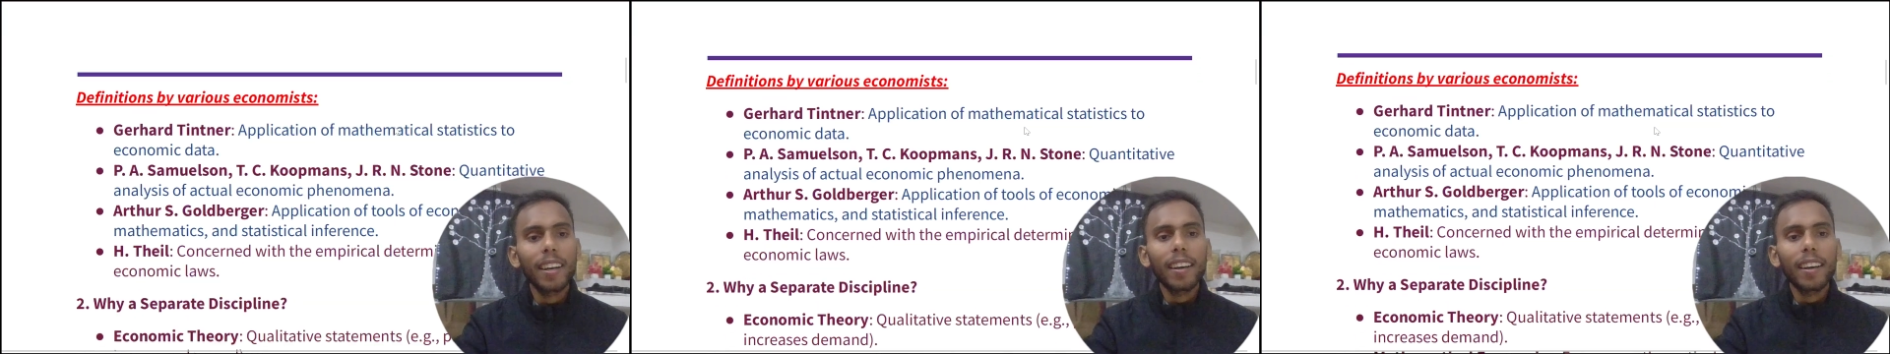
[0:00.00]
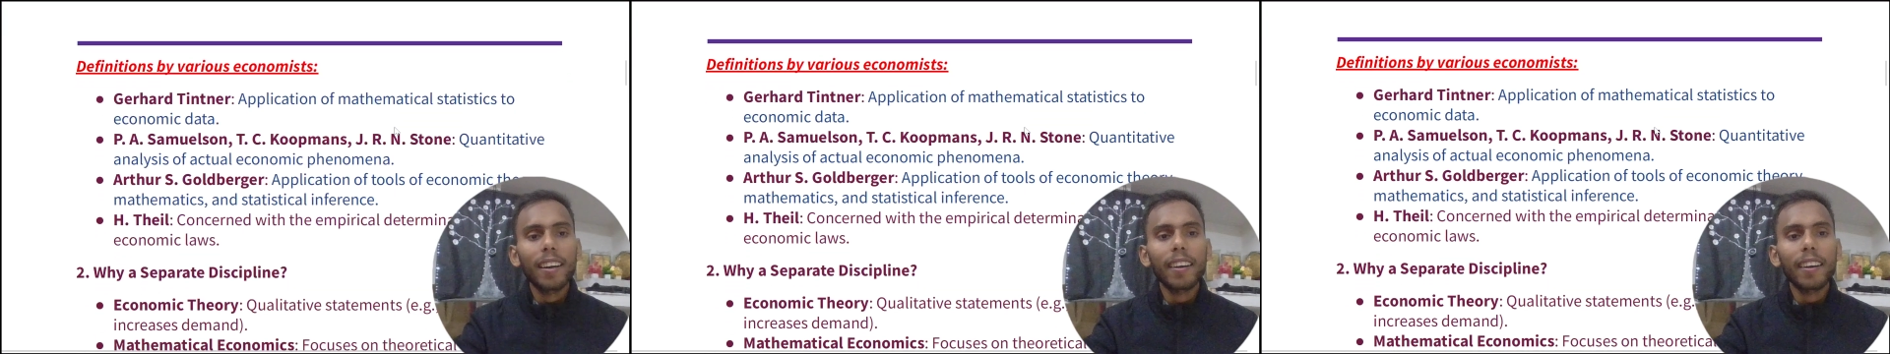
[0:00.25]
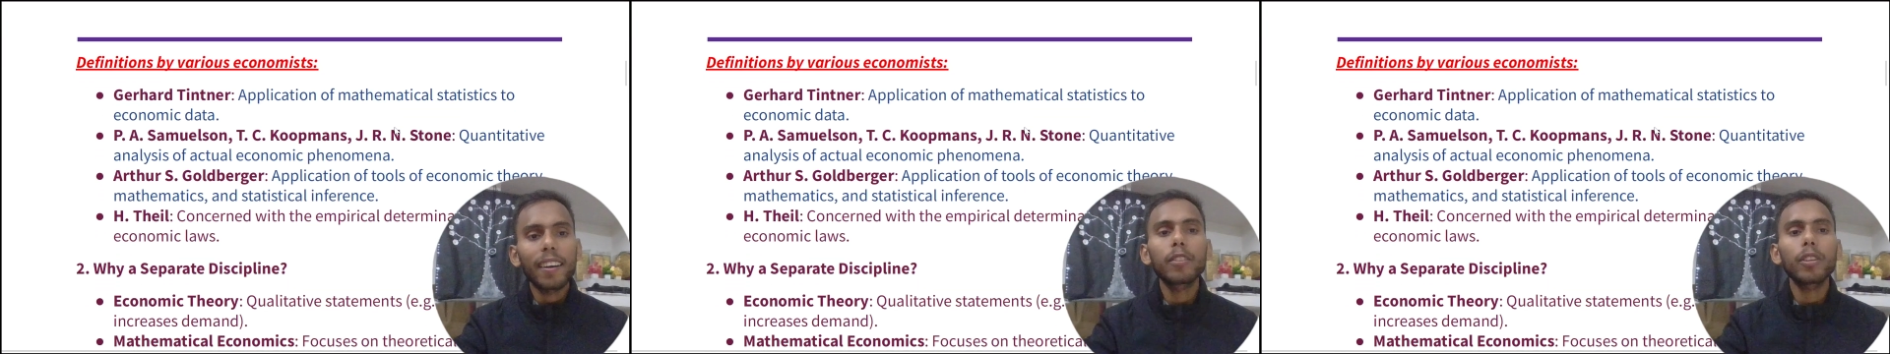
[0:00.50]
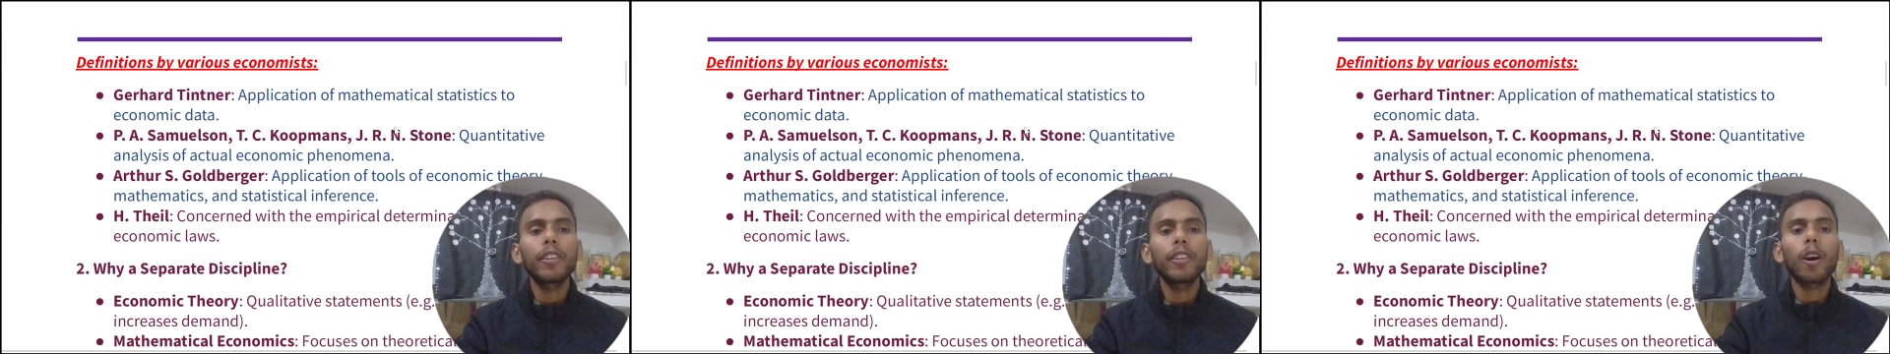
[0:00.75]
right? So
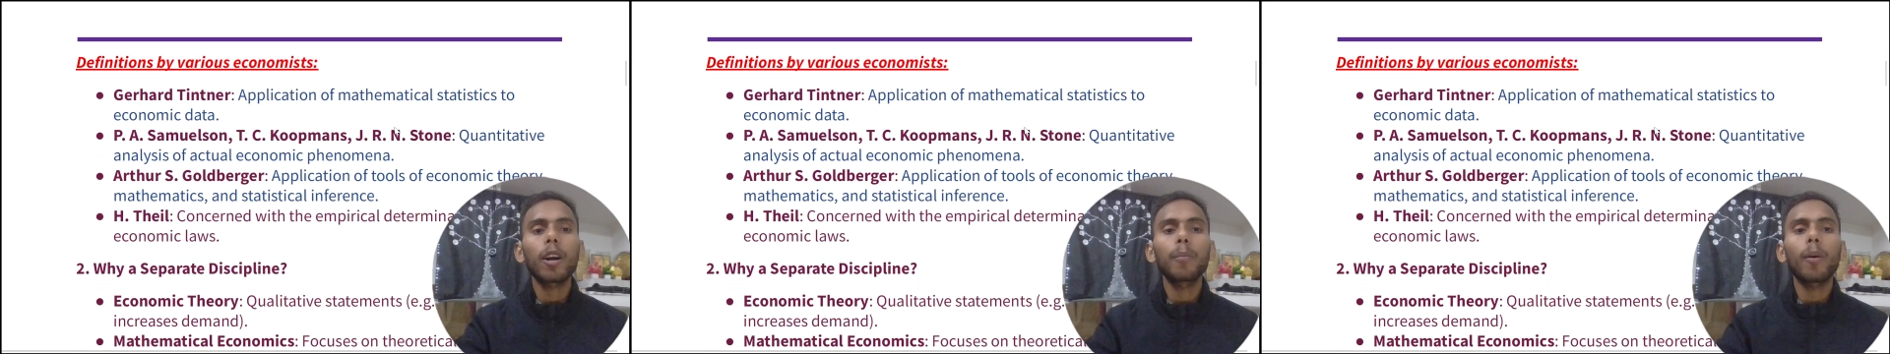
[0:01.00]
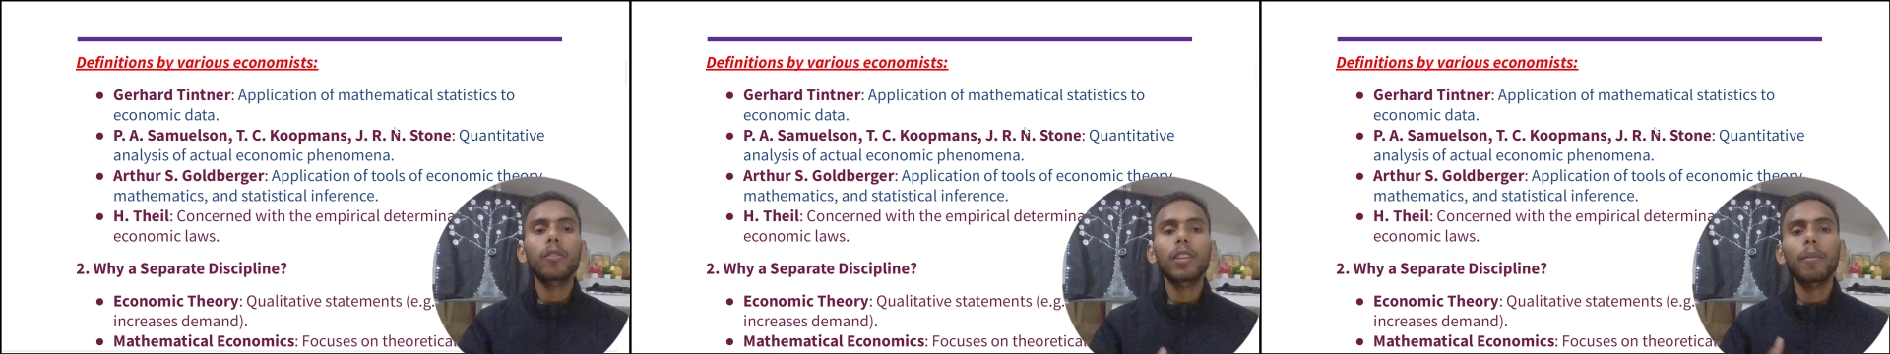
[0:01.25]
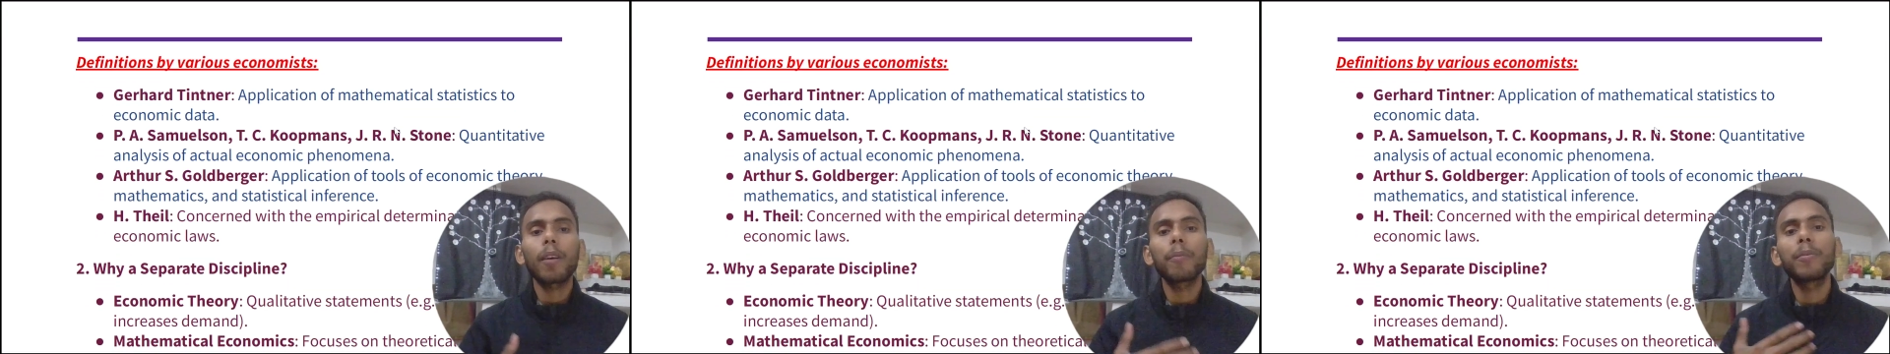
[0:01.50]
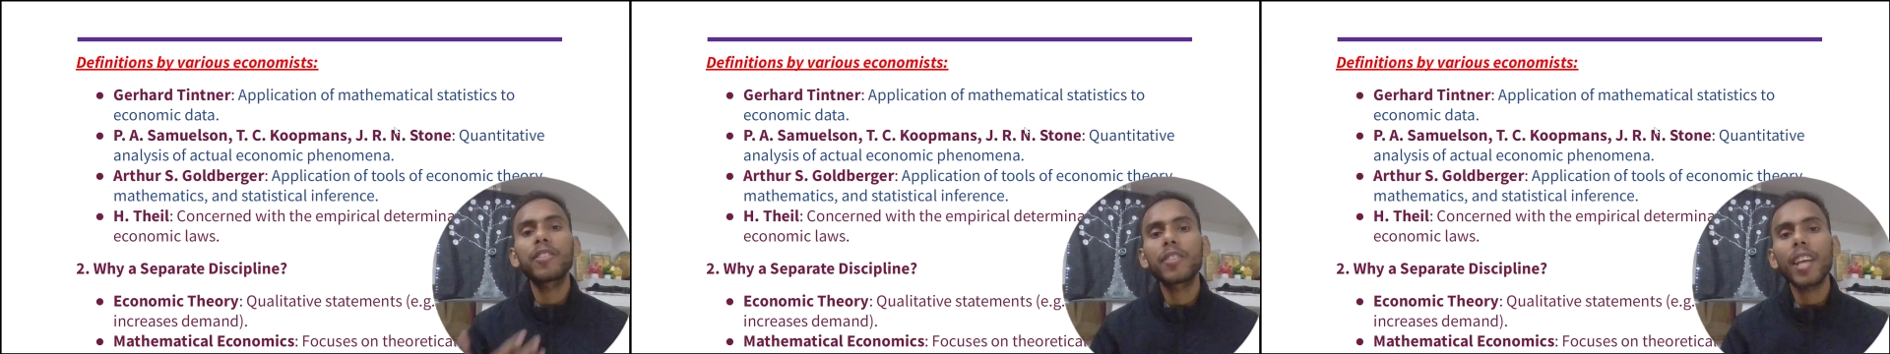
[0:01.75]
if we talk about some of
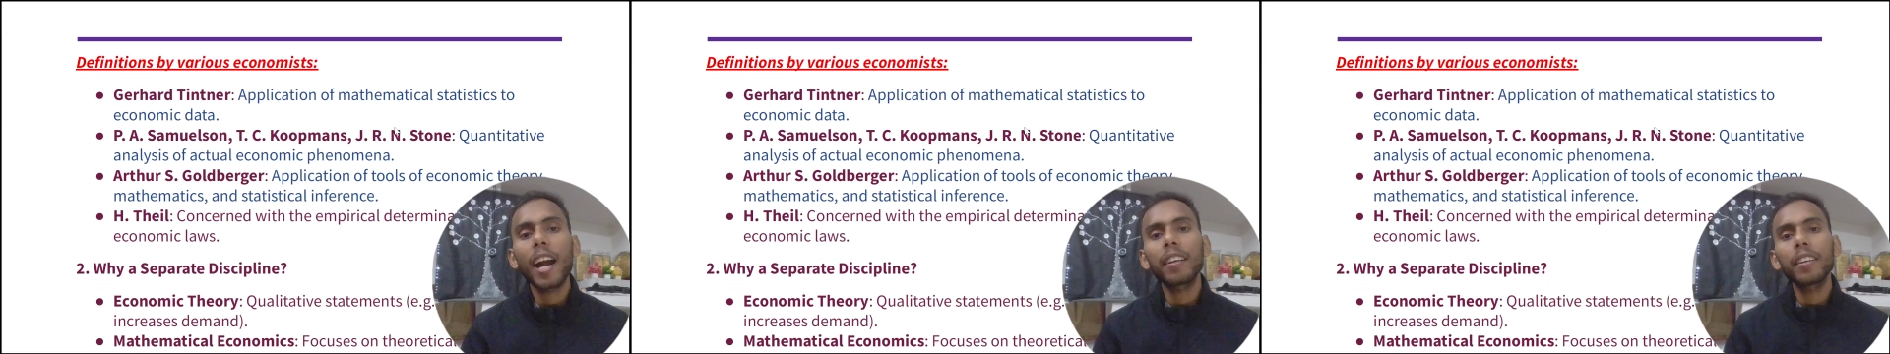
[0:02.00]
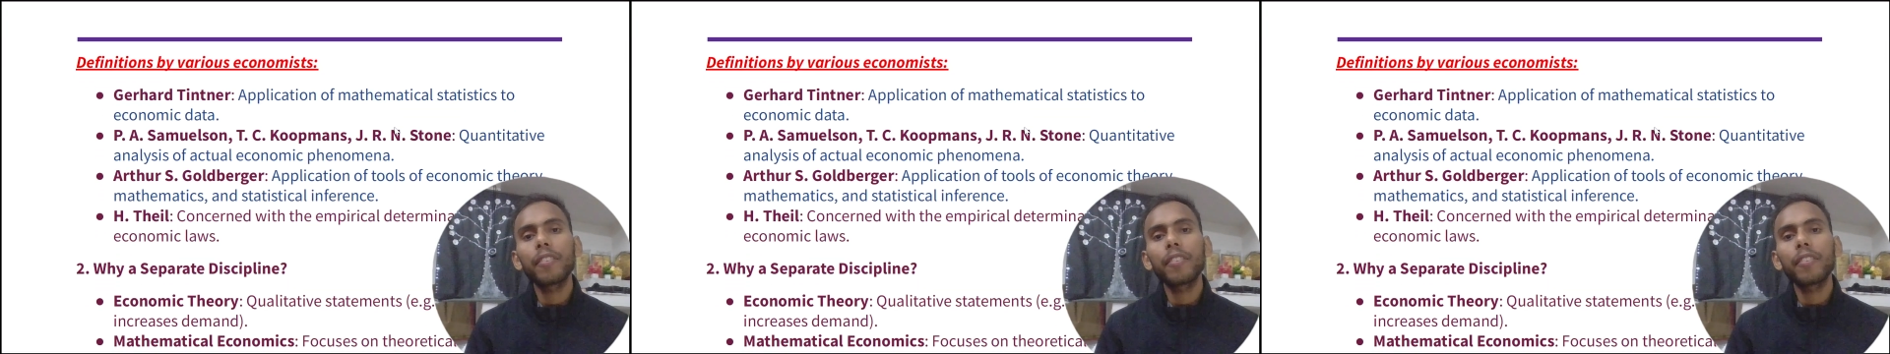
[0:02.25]
the standard